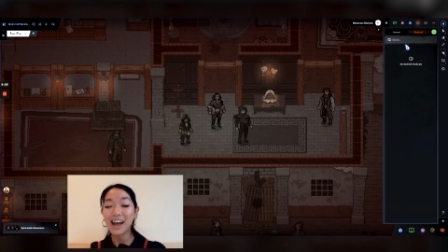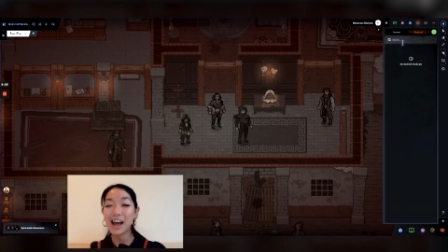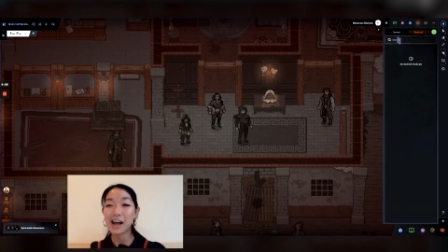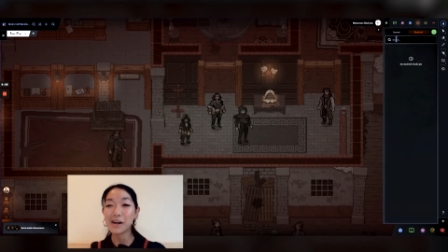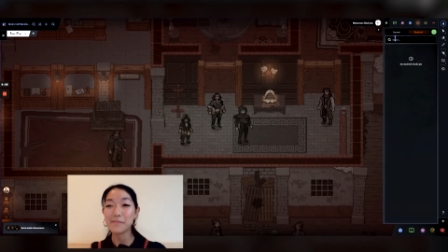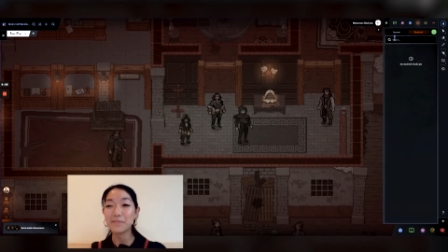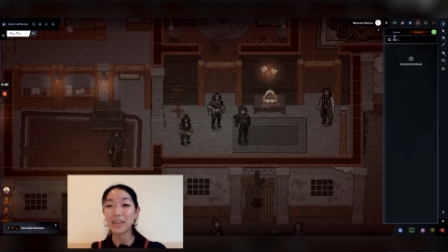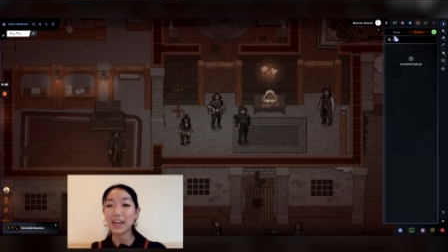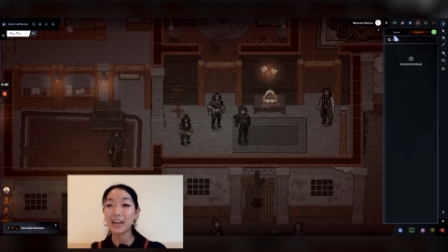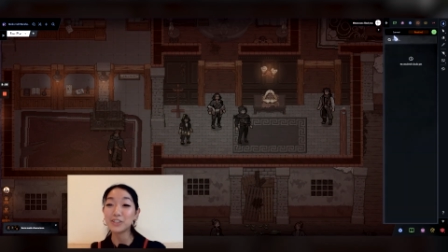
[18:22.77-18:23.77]

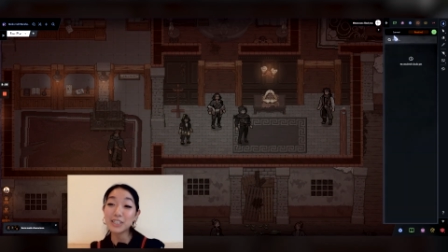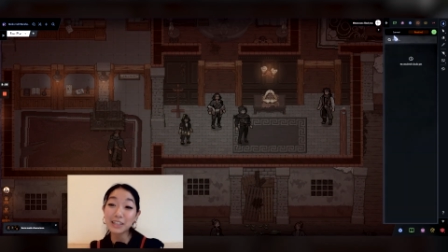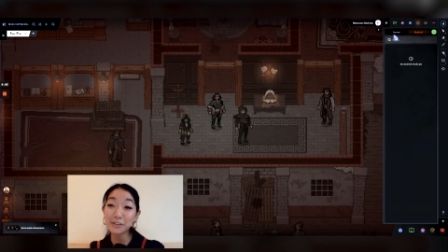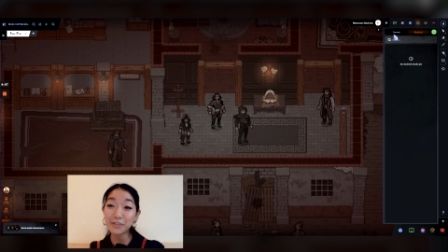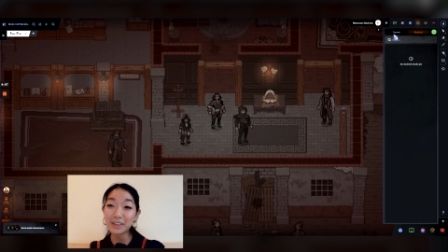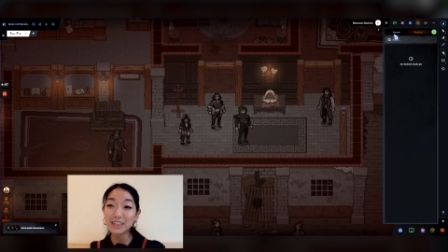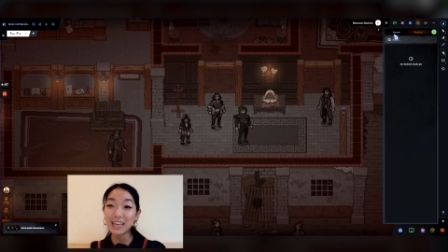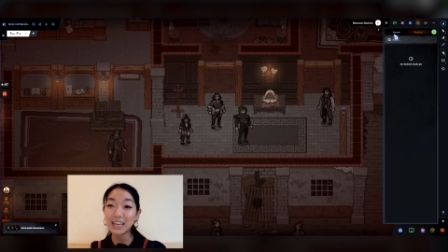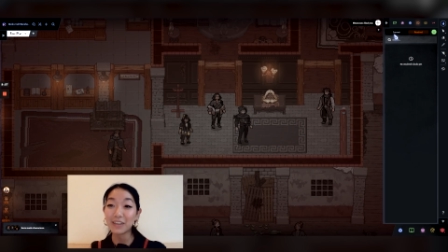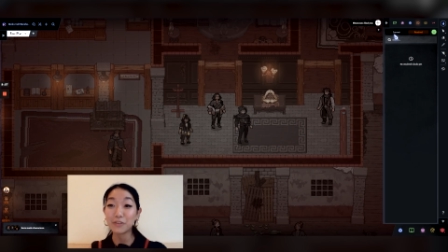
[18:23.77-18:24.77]
And just a little fun
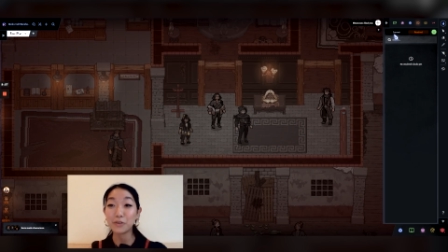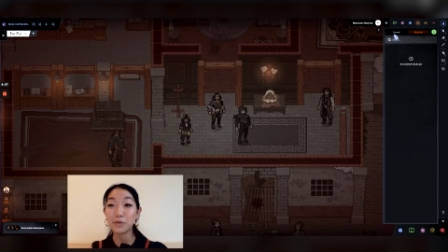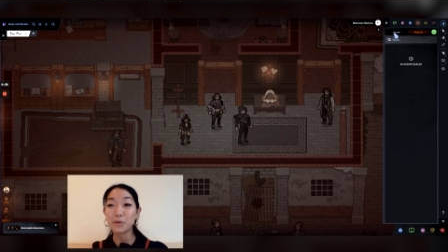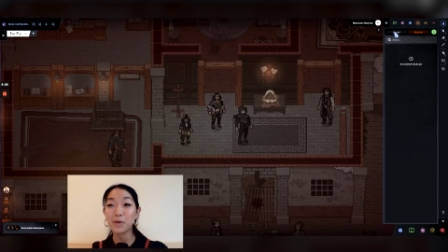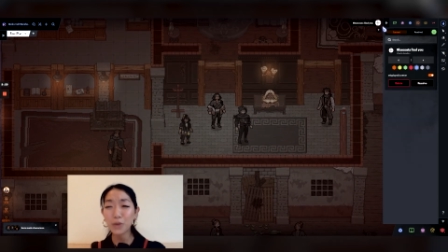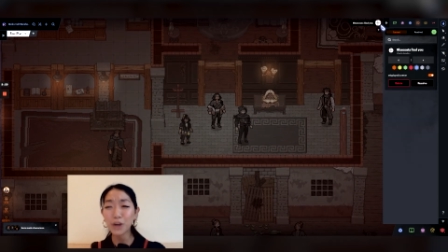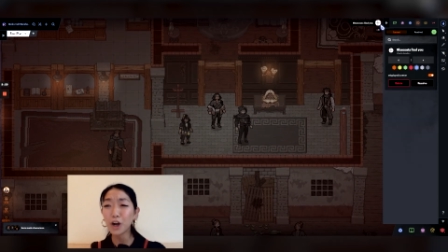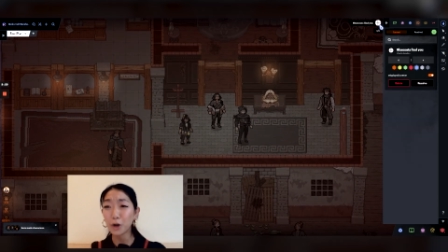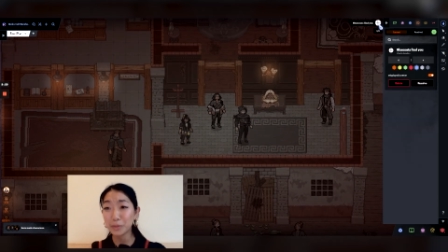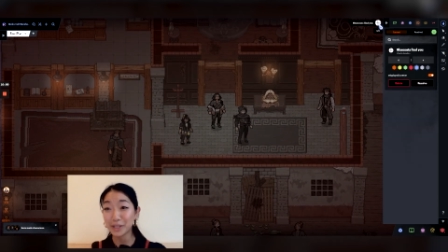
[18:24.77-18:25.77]
thing, if you want to
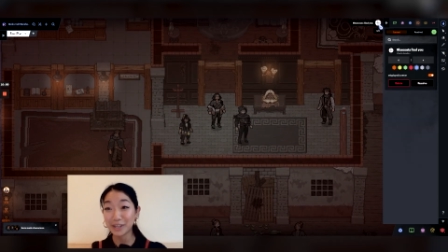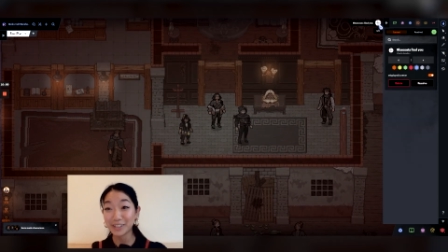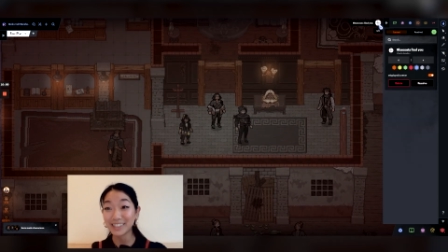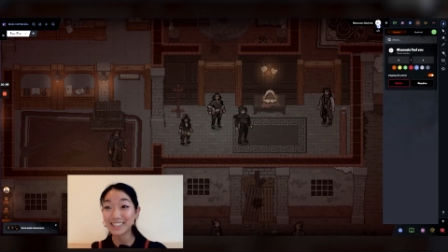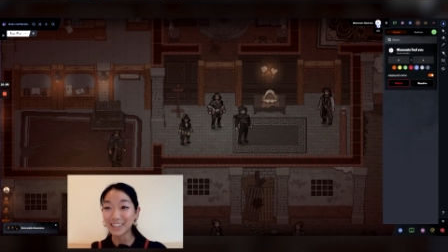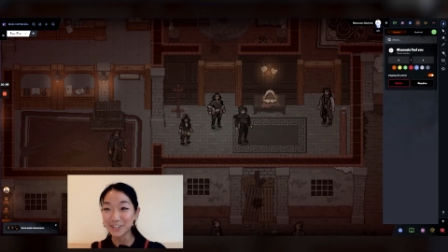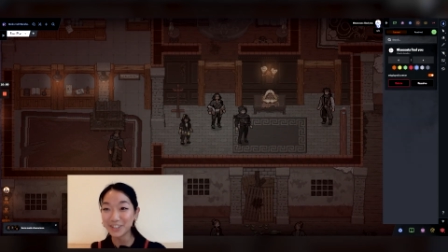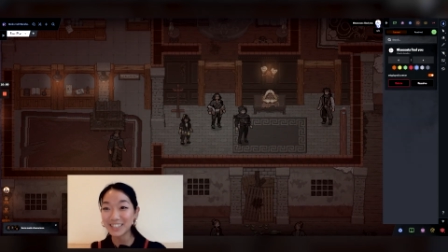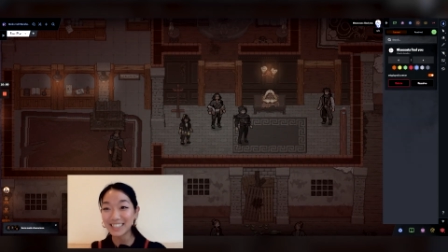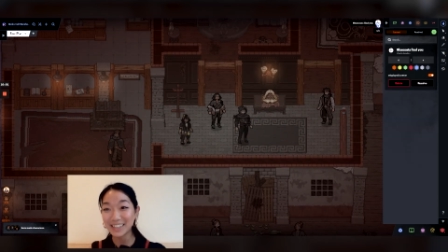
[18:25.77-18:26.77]
call players'
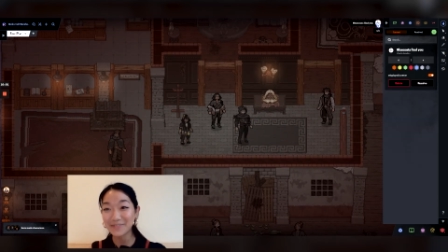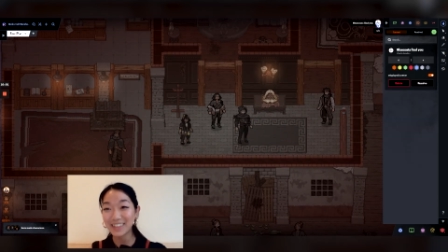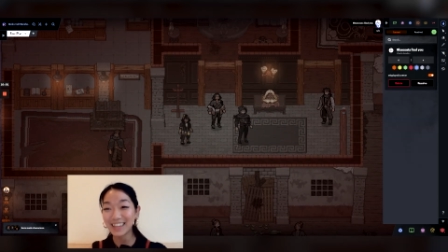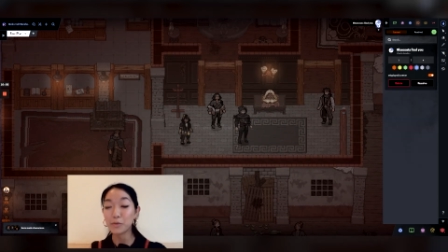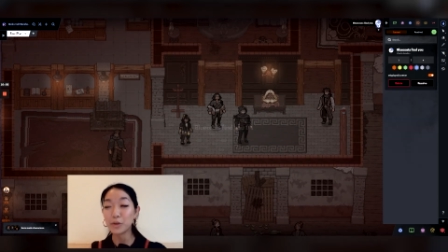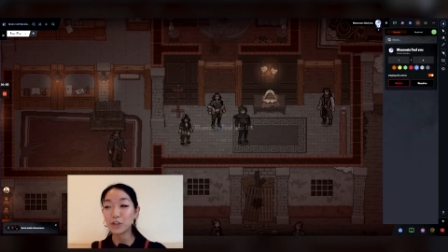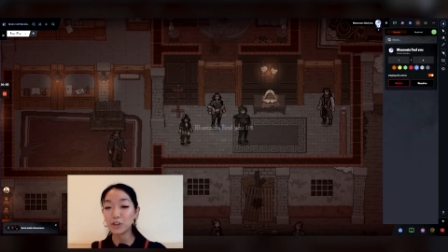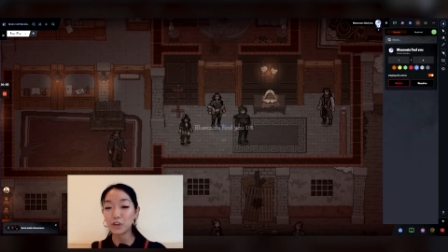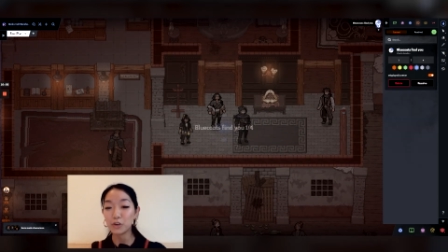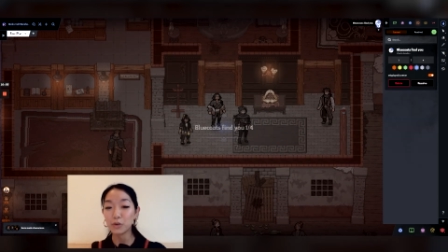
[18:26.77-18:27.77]
attention to something, when
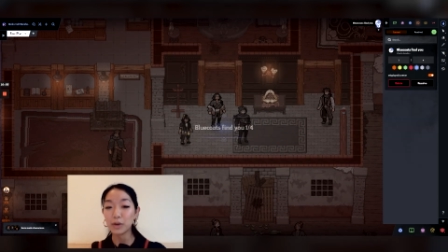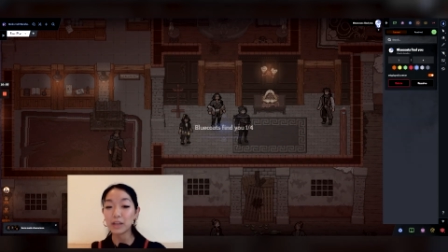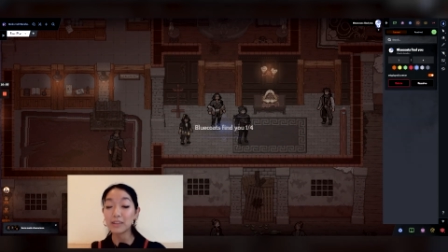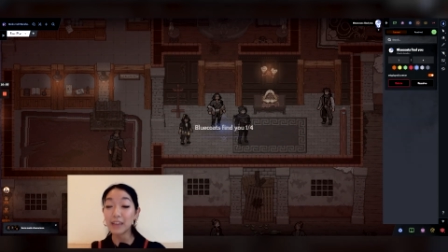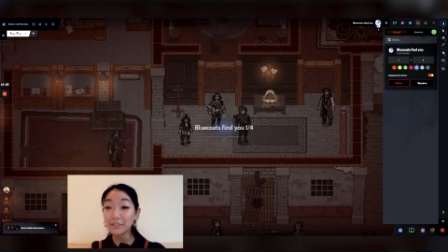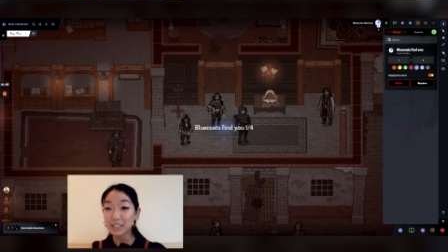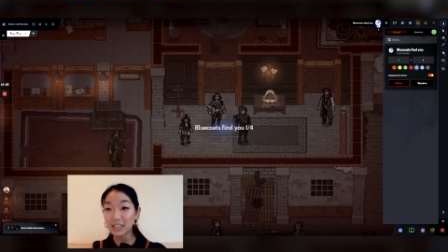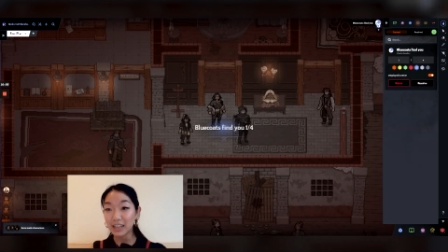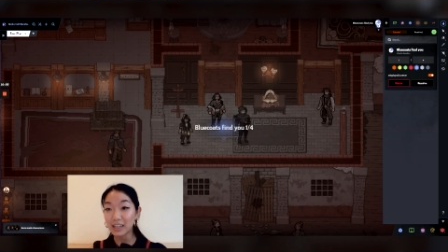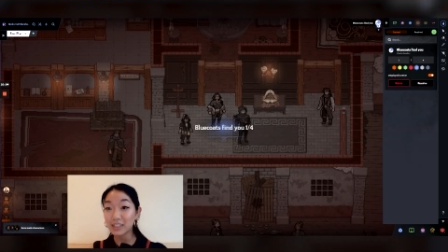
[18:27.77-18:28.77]
you left
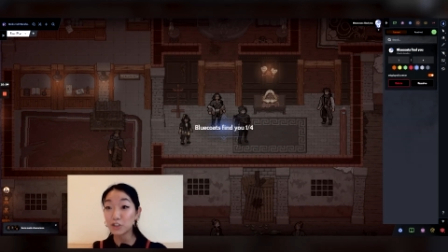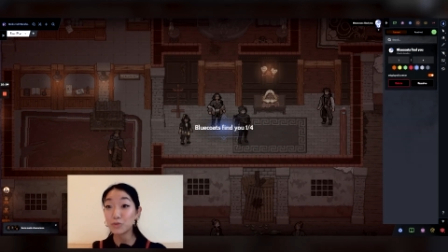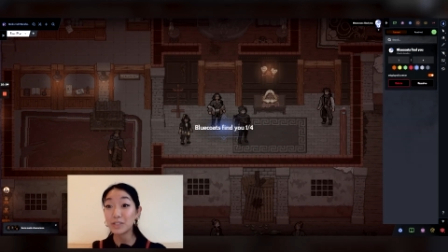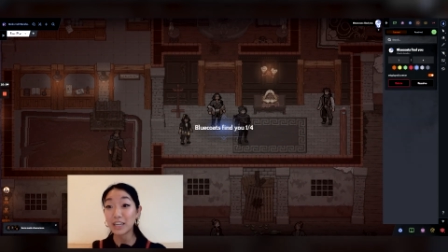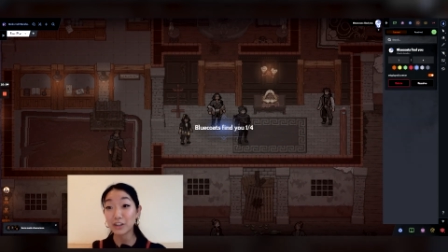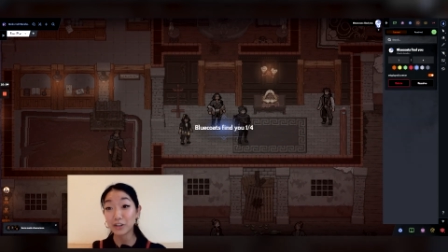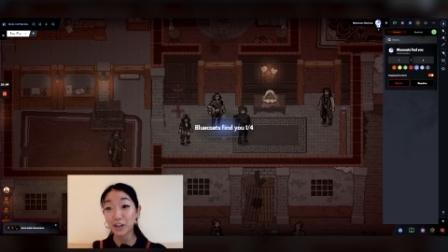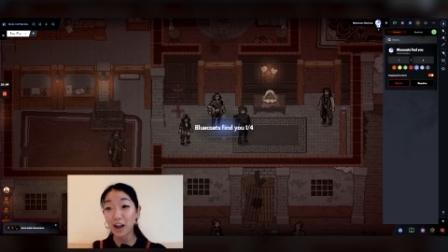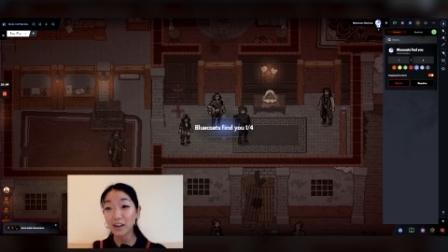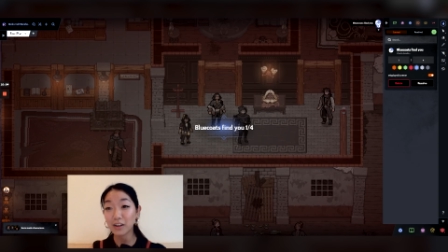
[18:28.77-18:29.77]
click to tick a
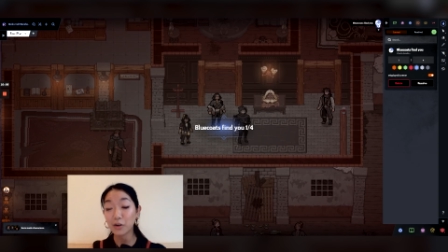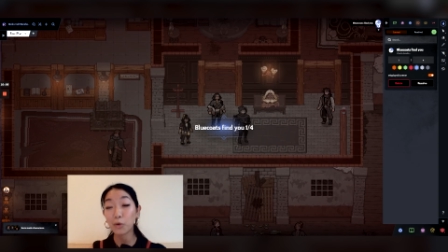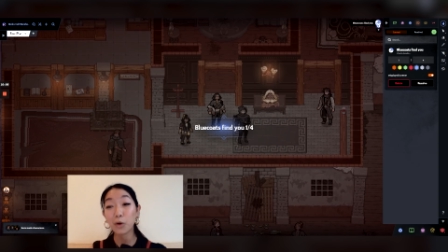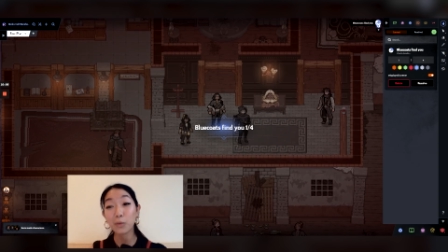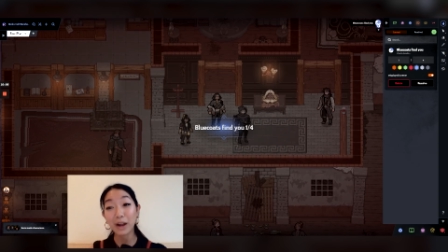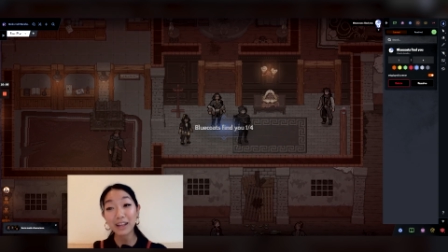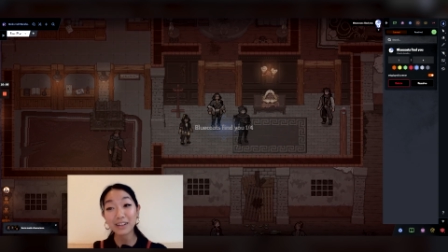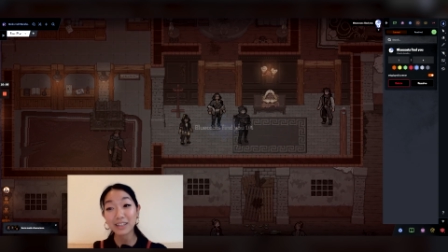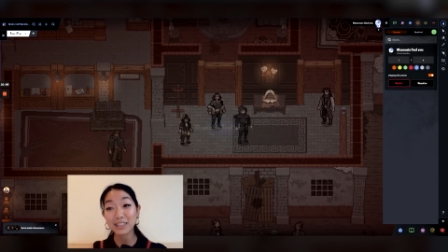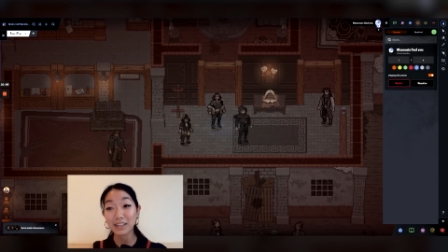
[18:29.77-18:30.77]
clock or right
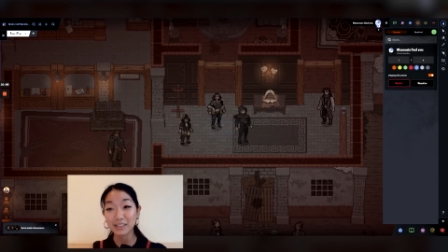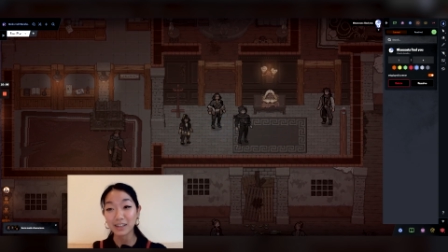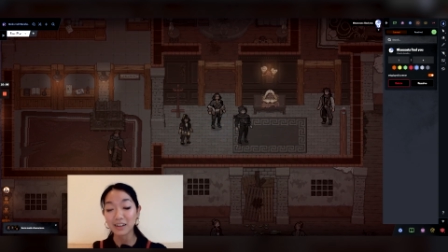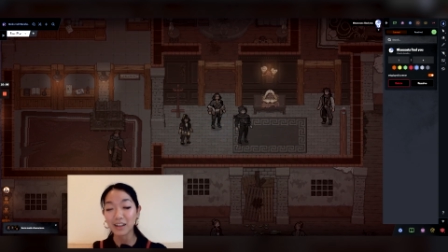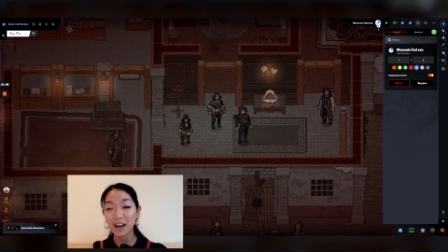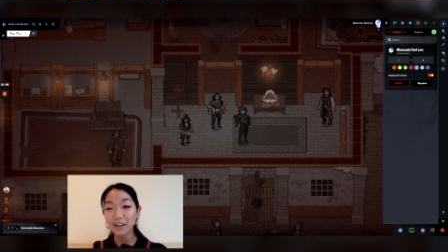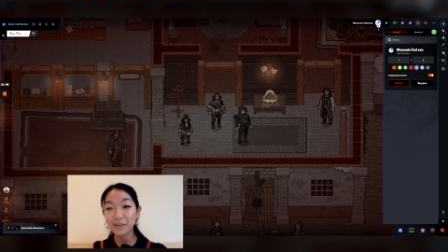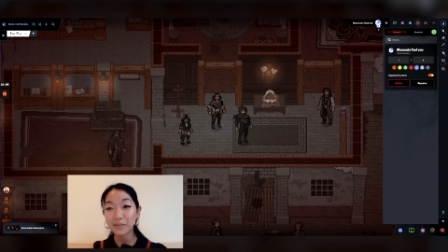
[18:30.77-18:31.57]
click to untick a clock,